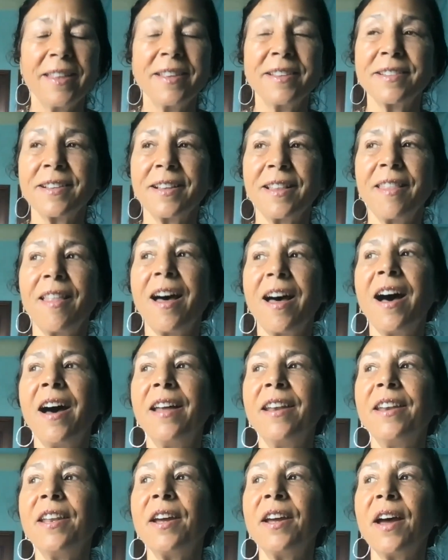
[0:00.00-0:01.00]
a
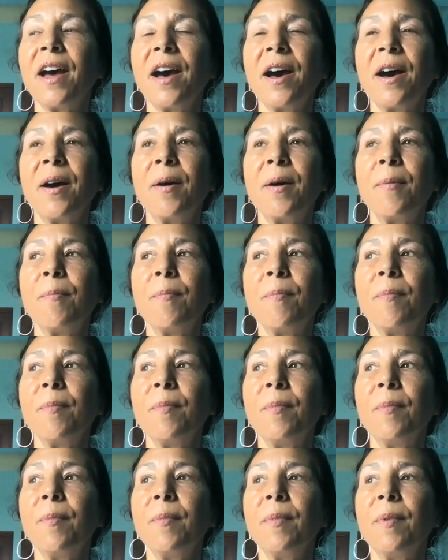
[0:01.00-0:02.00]
lot
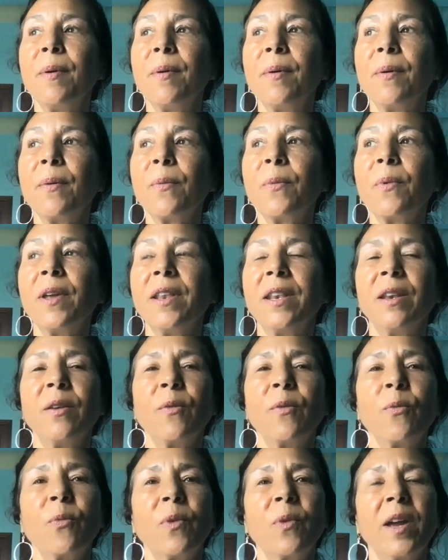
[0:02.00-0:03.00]
when
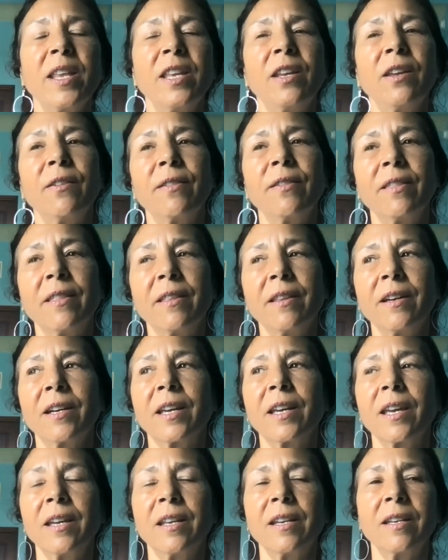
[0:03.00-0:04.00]
you
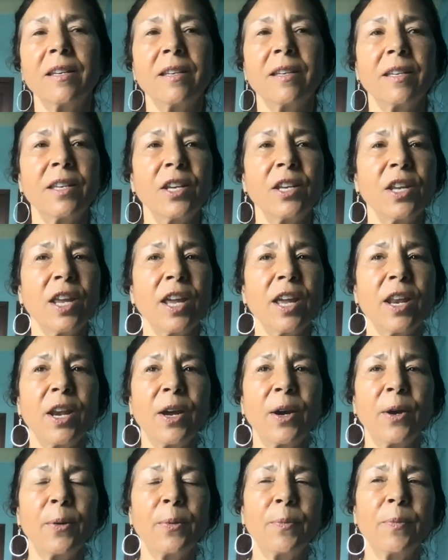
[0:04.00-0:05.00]
look at you
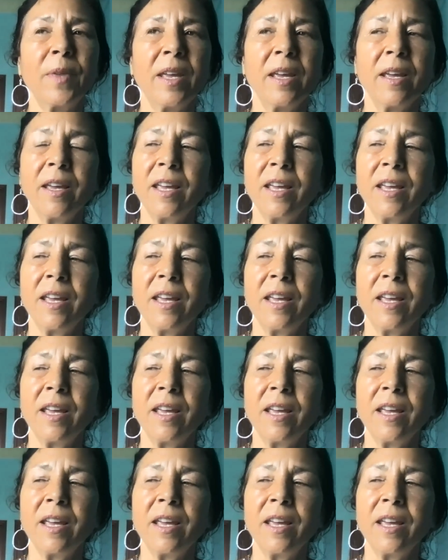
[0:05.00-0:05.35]
know